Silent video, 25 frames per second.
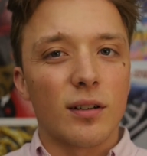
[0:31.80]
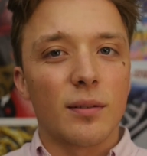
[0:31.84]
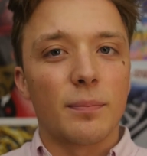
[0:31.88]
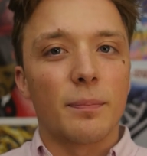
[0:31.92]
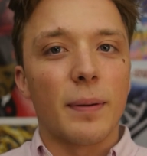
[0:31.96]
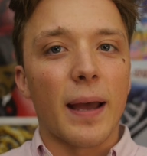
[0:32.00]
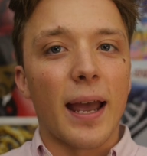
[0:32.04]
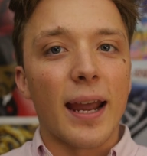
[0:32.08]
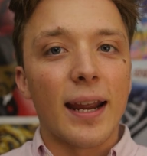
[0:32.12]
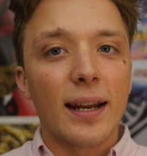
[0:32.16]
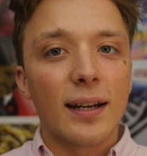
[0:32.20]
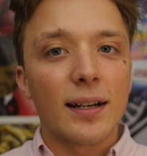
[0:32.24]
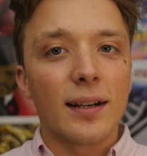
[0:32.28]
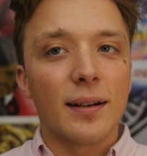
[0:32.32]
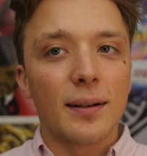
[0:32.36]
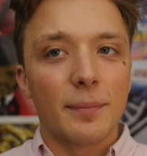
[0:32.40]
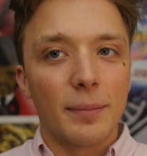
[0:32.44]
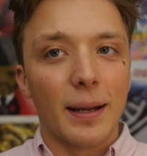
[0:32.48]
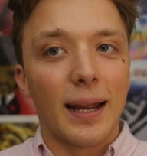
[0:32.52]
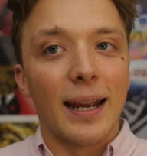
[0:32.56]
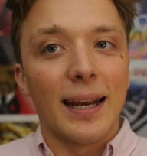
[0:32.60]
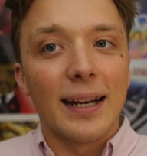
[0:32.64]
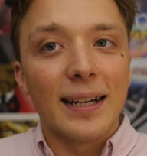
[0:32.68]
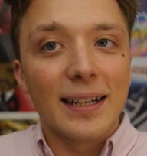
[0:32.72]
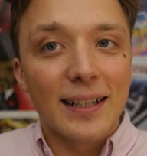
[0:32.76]

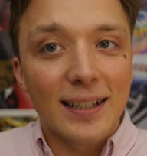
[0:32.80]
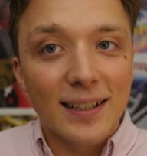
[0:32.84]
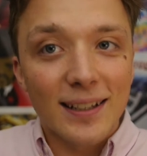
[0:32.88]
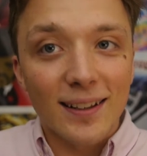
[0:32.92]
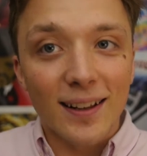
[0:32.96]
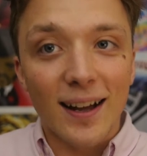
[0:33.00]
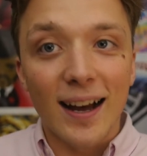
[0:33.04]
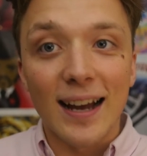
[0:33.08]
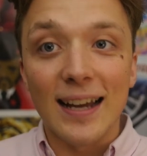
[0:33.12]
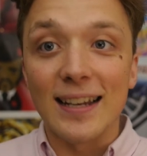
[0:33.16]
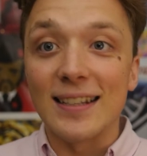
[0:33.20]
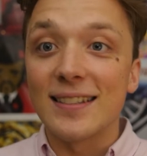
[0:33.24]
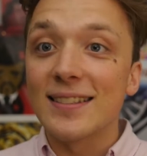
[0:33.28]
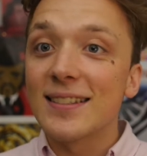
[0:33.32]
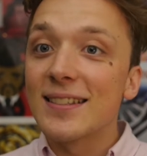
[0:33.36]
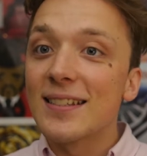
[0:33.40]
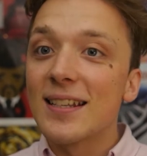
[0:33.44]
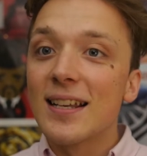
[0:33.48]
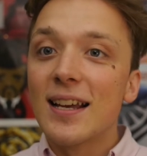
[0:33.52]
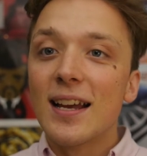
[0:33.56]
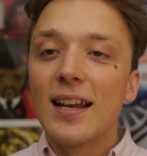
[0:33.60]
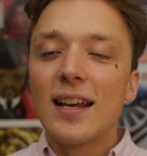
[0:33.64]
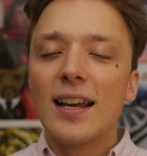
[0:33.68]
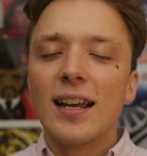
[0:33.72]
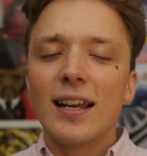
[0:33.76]
paying clients
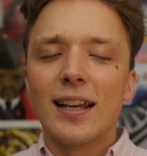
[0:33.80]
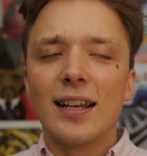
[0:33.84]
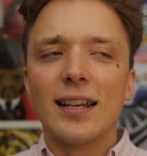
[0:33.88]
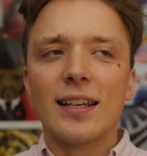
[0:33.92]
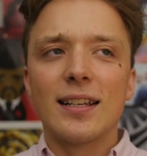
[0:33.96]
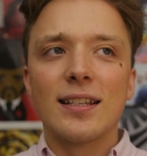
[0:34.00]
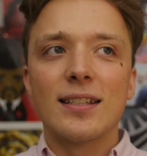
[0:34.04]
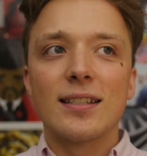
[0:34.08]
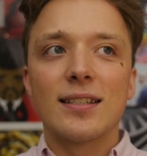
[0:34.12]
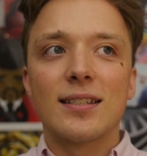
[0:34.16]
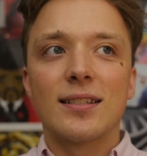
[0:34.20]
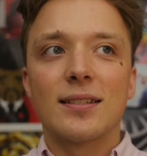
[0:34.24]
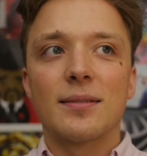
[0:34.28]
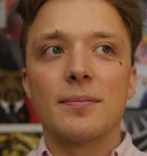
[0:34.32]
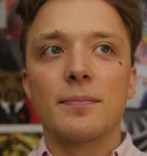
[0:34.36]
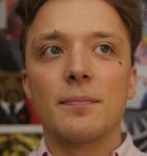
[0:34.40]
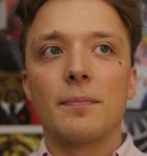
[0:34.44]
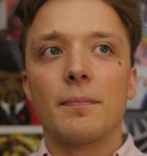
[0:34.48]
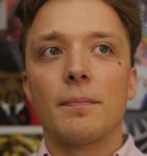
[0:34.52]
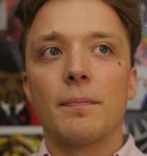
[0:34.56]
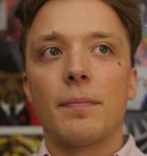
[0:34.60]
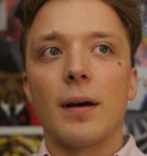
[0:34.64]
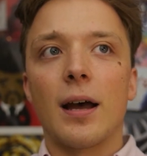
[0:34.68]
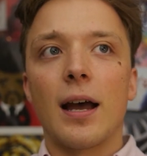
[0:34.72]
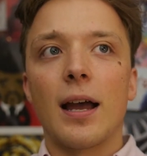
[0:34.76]
is
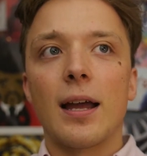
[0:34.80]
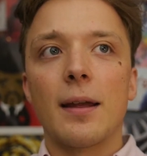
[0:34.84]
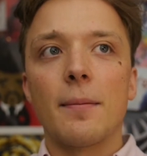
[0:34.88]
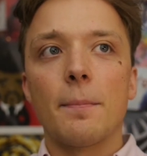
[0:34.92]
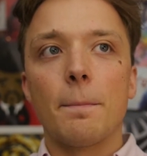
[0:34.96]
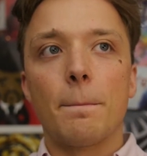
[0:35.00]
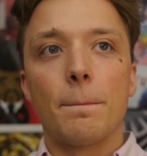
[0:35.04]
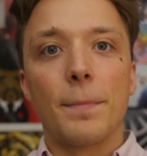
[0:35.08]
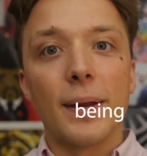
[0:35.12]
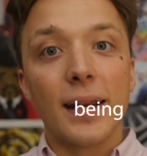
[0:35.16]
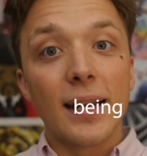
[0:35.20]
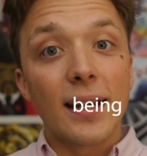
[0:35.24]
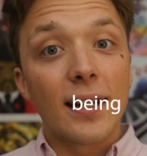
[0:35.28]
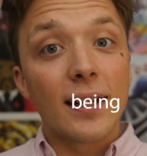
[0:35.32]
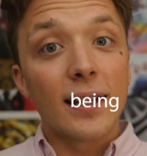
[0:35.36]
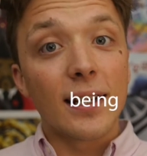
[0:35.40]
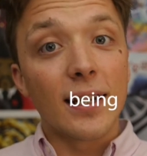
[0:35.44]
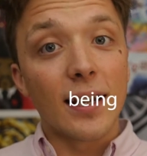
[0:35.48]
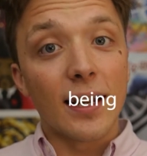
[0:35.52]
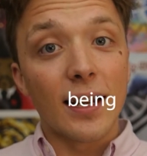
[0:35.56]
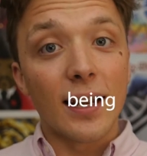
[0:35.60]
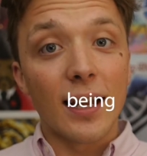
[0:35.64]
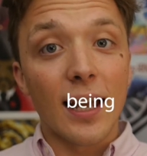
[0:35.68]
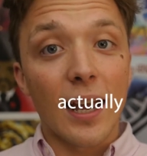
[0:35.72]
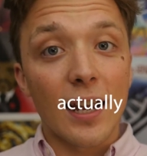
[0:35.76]
by
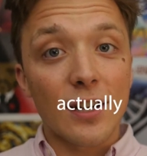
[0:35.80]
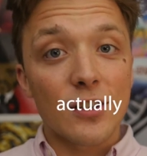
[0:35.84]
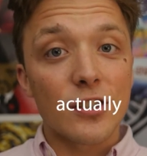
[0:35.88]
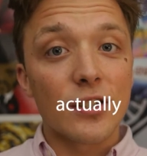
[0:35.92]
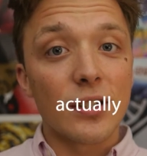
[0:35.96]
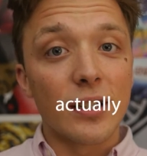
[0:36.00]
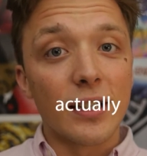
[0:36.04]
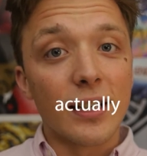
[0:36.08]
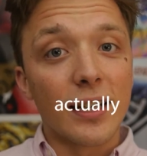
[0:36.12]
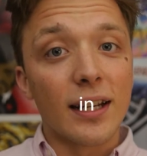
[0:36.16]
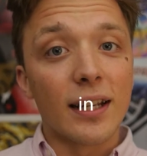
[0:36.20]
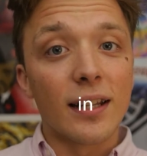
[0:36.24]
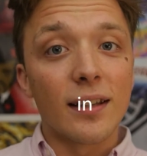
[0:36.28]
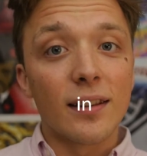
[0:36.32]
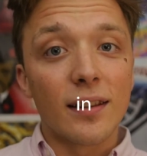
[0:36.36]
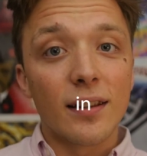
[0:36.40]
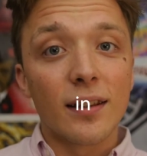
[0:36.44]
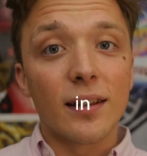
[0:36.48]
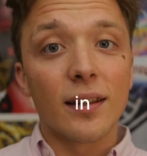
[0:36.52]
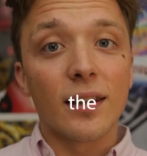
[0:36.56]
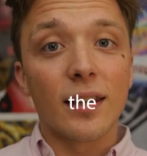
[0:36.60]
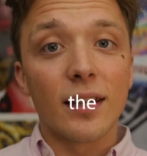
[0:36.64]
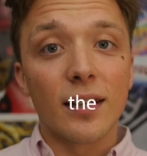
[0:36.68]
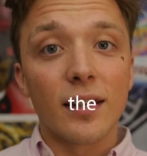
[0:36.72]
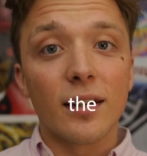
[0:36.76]
being actually
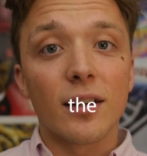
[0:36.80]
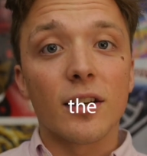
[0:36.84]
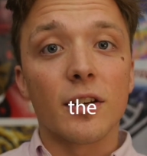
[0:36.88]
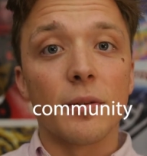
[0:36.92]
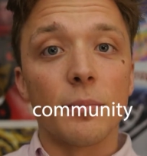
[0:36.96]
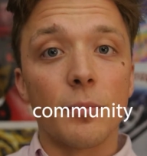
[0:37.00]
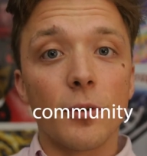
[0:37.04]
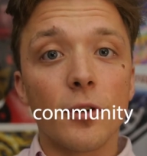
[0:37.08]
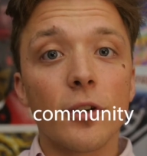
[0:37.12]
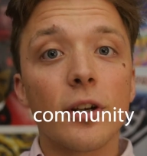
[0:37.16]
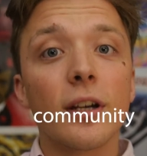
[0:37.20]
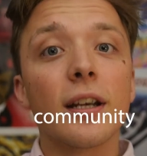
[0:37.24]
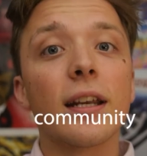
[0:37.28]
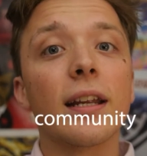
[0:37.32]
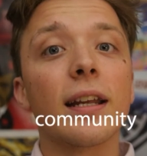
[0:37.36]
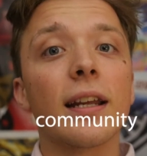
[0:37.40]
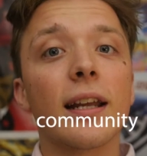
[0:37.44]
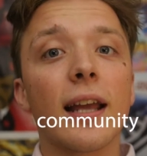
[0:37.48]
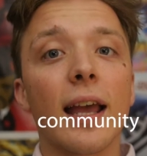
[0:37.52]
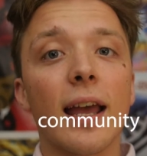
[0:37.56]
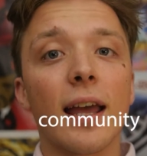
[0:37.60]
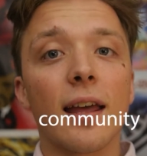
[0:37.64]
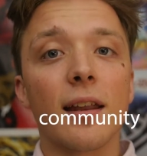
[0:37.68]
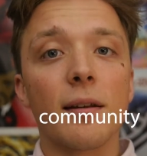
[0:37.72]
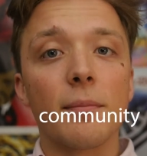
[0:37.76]
in the
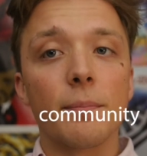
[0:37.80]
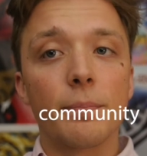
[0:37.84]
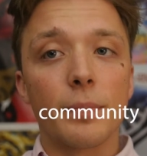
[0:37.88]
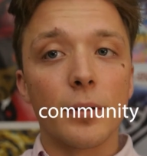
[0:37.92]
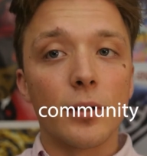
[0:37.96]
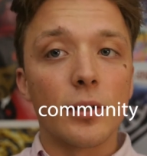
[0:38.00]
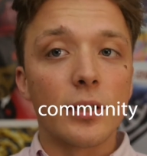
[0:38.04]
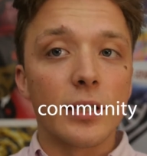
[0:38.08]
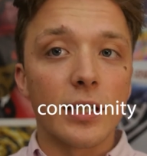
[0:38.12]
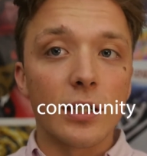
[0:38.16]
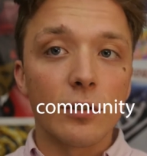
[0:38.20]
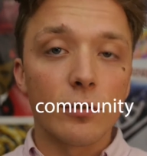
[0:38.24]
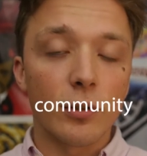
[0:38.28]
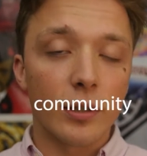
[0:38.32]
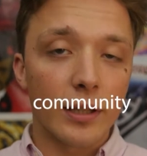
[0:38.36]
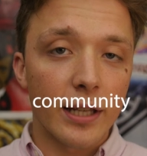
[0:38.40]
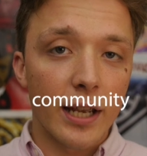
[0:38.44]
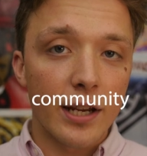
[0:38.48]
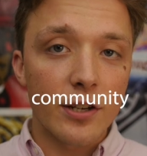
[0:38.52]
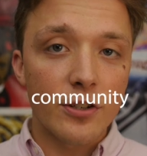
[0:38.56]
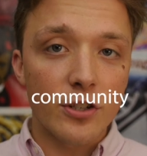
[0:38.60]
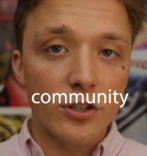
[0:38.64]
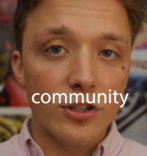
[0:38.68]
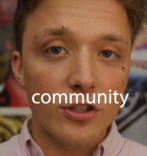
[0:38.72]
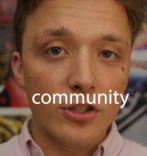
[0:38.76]
community and building
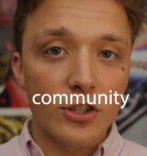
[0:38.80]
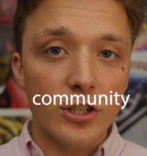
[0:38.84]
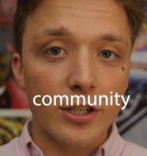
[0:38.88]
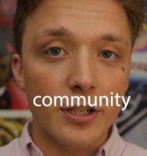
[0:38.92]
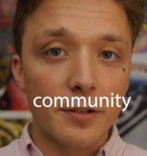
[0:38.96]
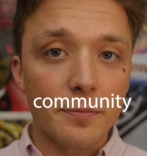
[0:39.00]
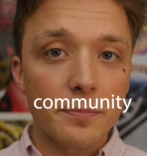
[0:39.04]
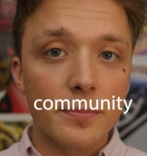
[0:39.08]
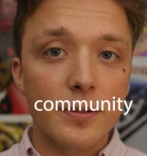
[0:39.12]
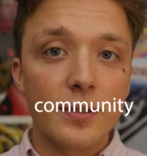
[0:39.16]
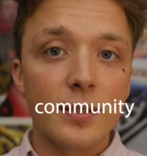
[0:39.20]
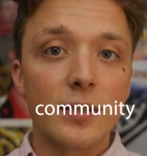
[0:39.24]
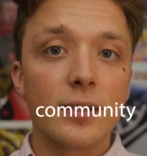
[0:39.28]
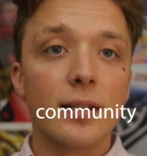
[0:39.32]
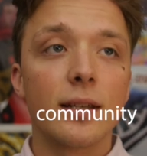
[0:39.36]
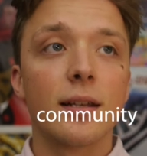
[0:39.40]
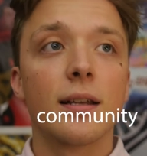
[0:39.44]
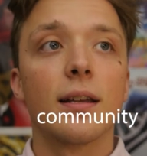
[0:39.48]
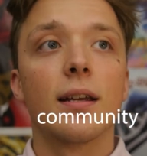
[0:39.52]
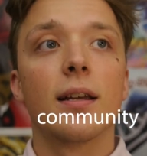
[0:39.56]
relationships.